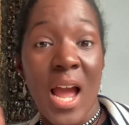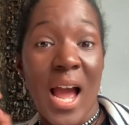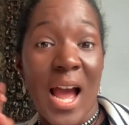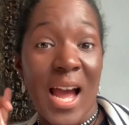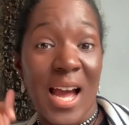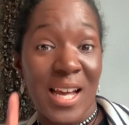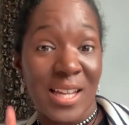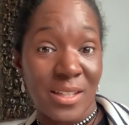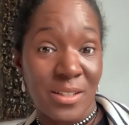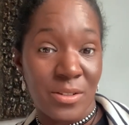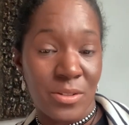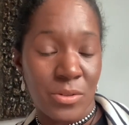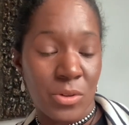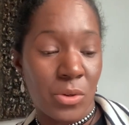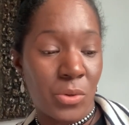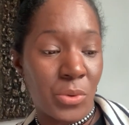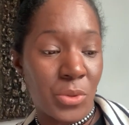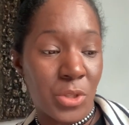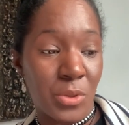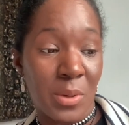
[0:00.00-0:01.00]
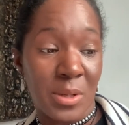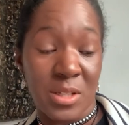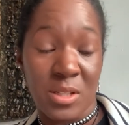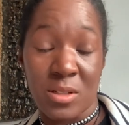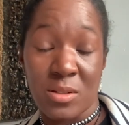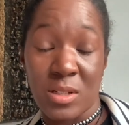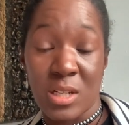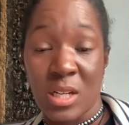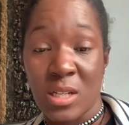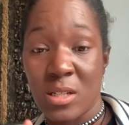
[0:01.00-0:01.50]
And also, as I
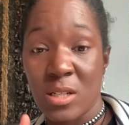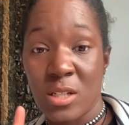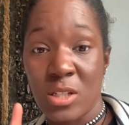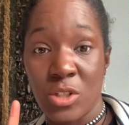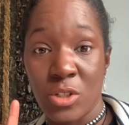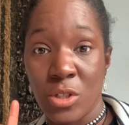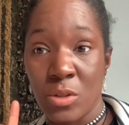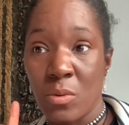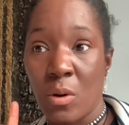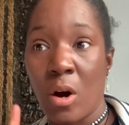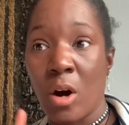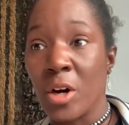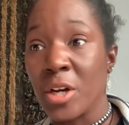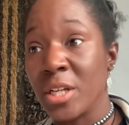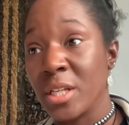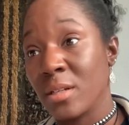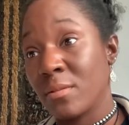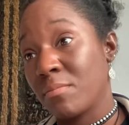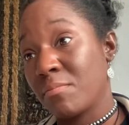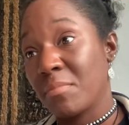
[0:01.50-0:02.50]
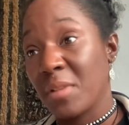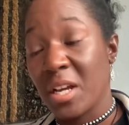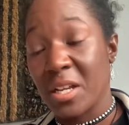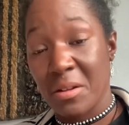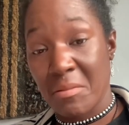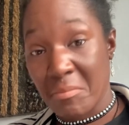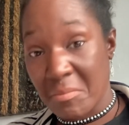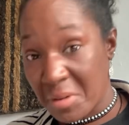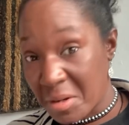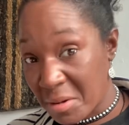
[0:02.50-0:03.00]
said, you know,
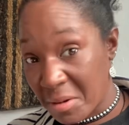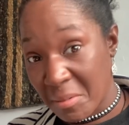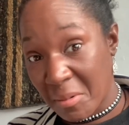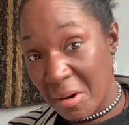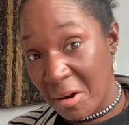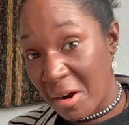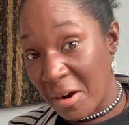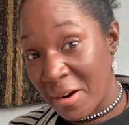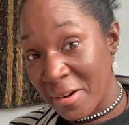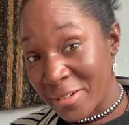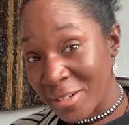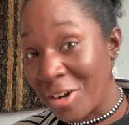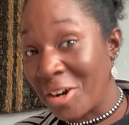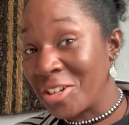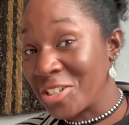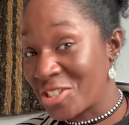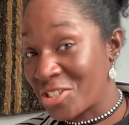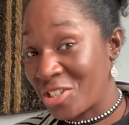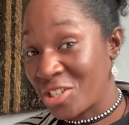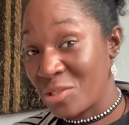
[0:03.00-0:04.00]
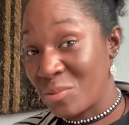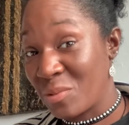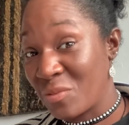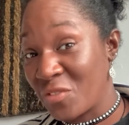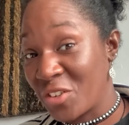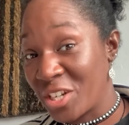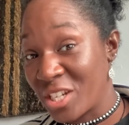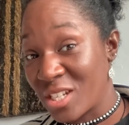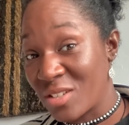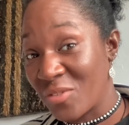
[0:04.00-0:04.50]
I started with
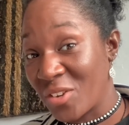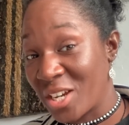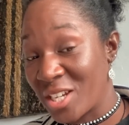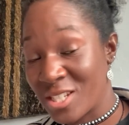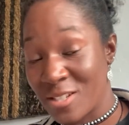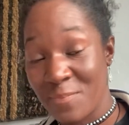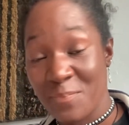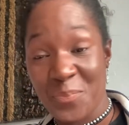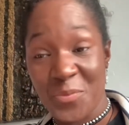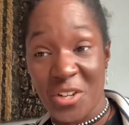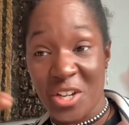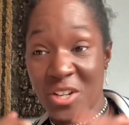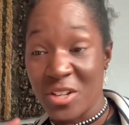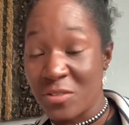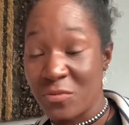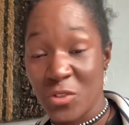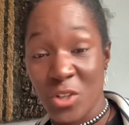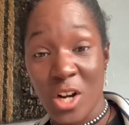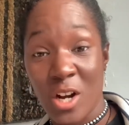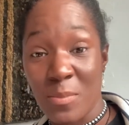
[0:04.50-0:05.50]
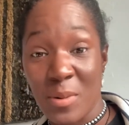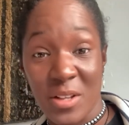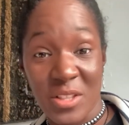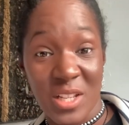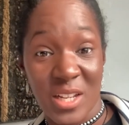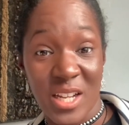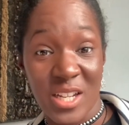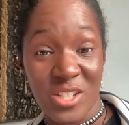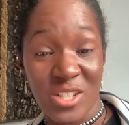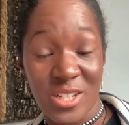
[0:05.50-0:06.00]
phonics first. I forgot about the
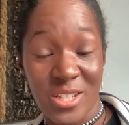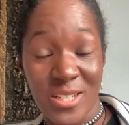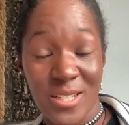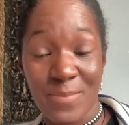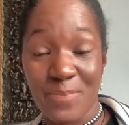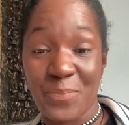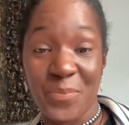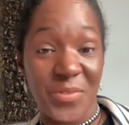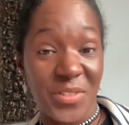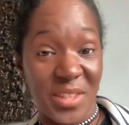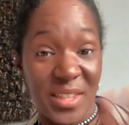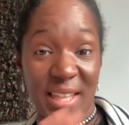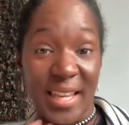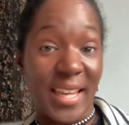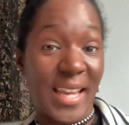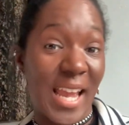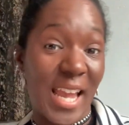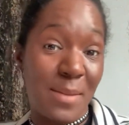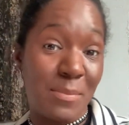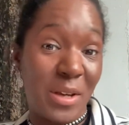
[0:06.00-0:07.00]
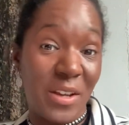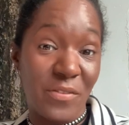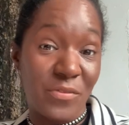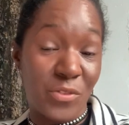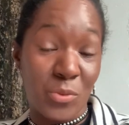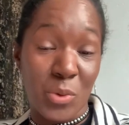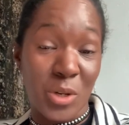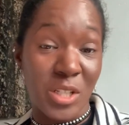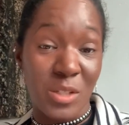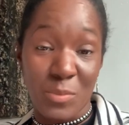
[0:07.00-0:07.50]
letters. They came
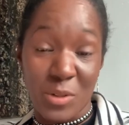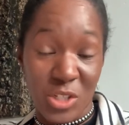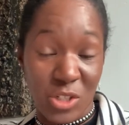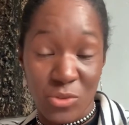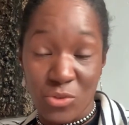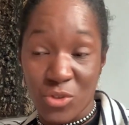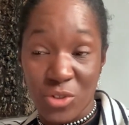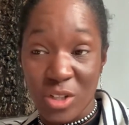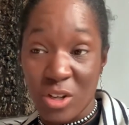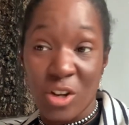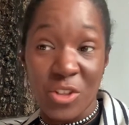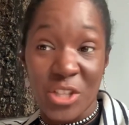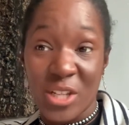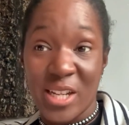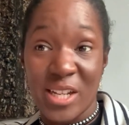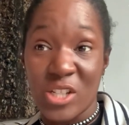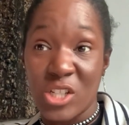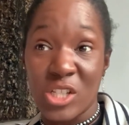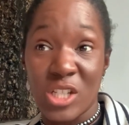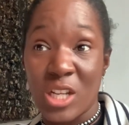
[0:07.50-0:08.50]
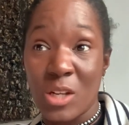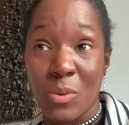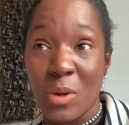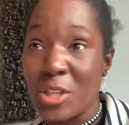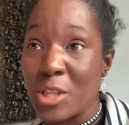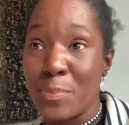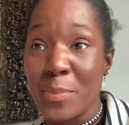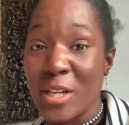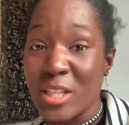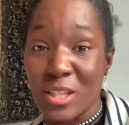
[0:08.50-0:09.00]
afterwards. My children got the letters anyway. They
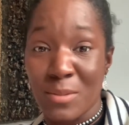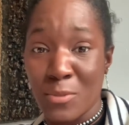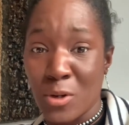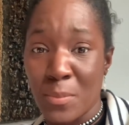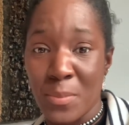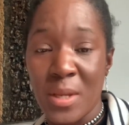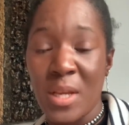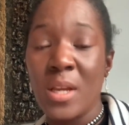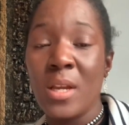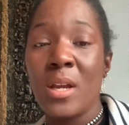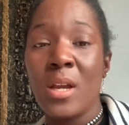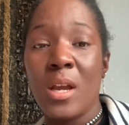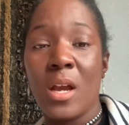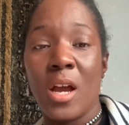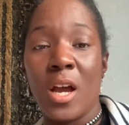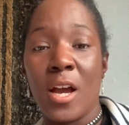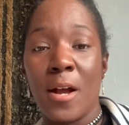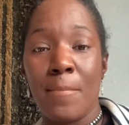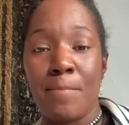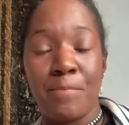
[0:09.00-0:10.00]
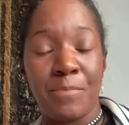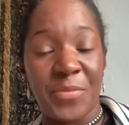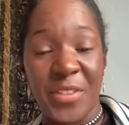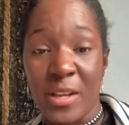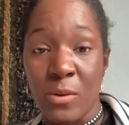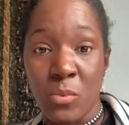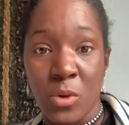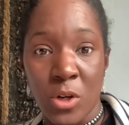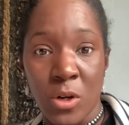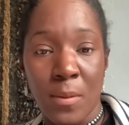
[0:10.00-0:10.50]
picked them up. They
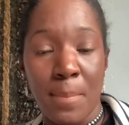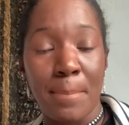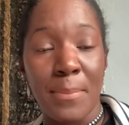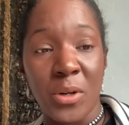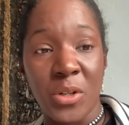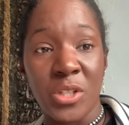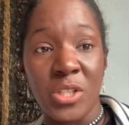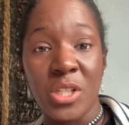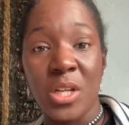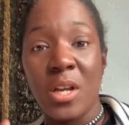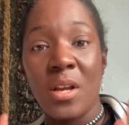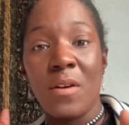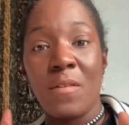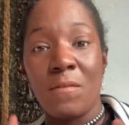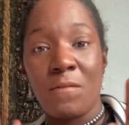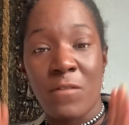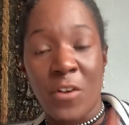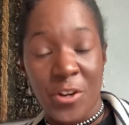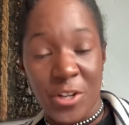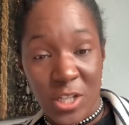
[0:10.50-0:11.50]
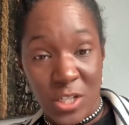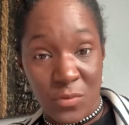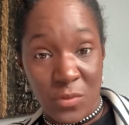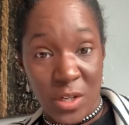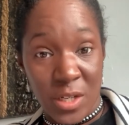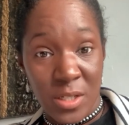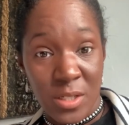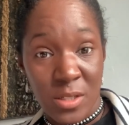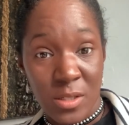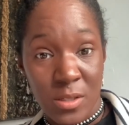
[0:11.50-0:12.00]
will, but phonics
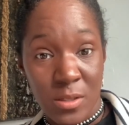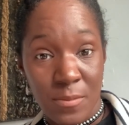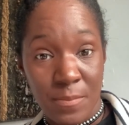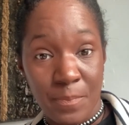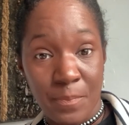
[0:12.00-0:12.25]
first.